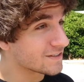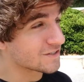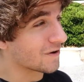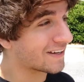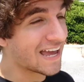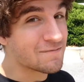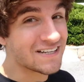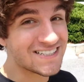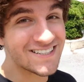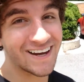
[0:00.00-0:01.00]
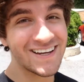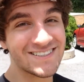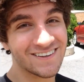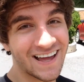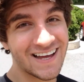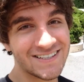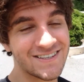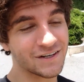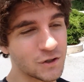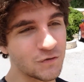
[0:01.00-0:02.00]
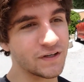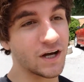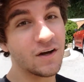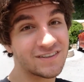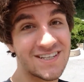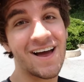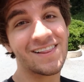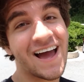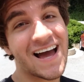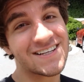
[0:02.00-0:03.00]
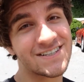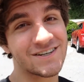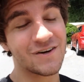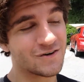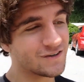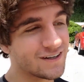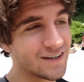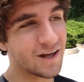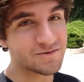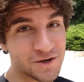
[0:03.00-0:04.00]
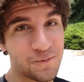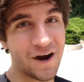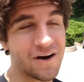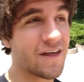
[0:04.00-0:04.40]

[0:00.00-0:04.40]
So I came in second to last at Goofy Golf. It's not last, so I'm so proud